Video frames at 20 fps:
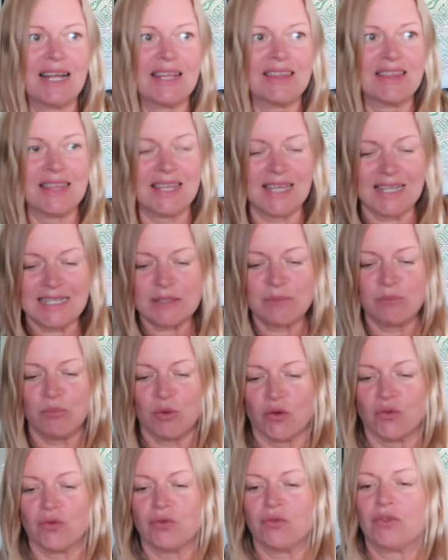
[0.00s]
this
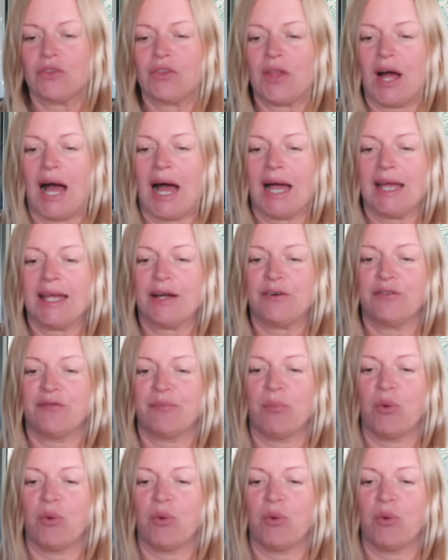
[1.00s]
month I have